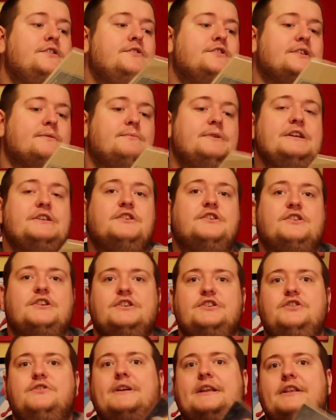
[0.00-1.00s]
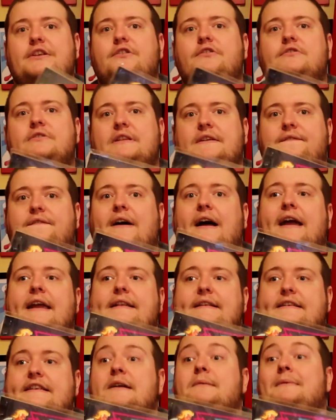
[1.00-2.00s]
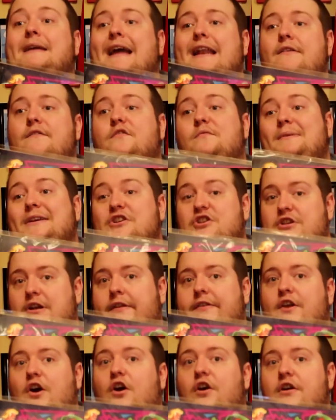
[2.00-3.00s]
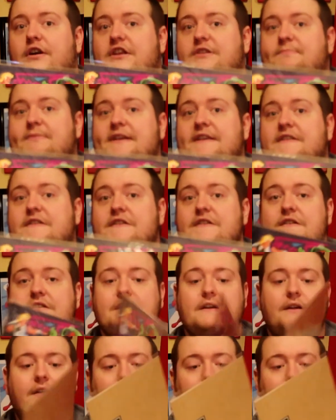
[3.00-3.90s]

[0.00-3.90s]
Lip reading: do some research because you can usually find some kind of information on the artist pieces.